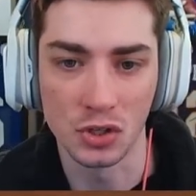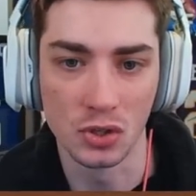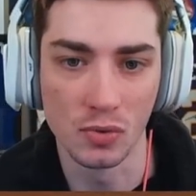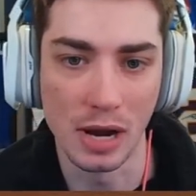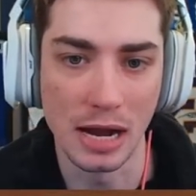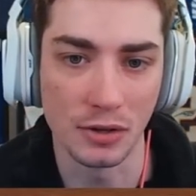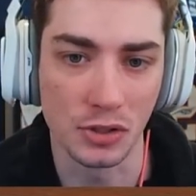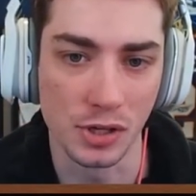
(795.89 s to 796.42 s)

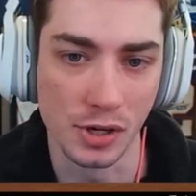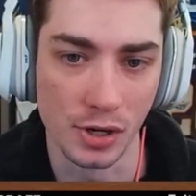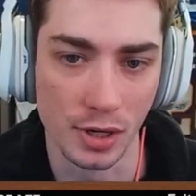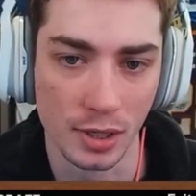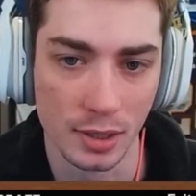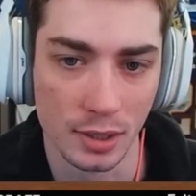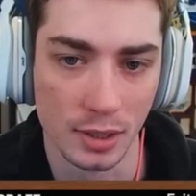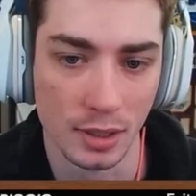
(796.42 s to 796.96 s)
2 outs
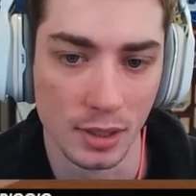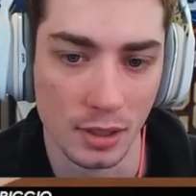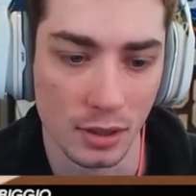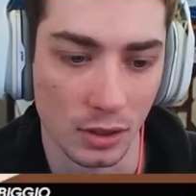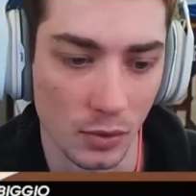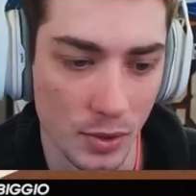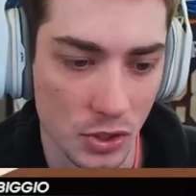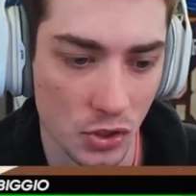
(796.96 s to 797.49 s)
here.
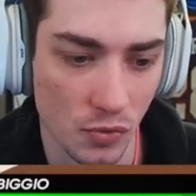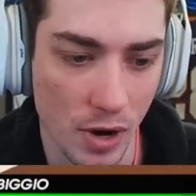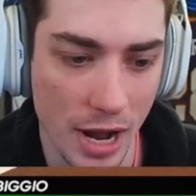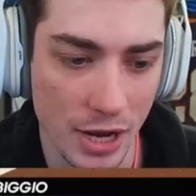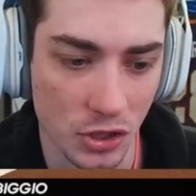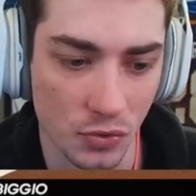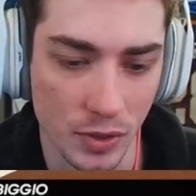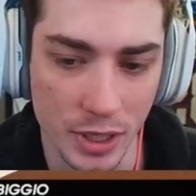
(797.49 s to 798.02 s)
Luis
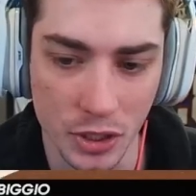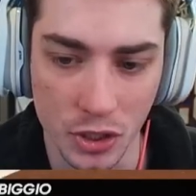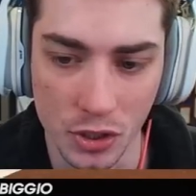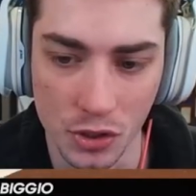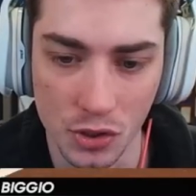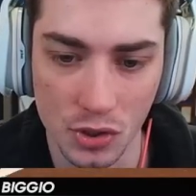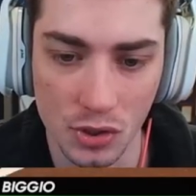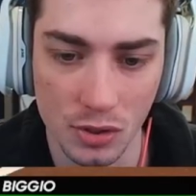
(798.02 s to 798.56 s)
Ariz
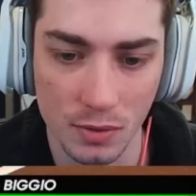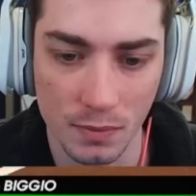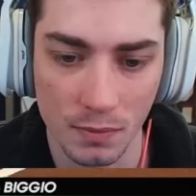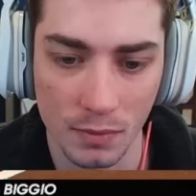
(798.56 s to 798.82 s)
reaches.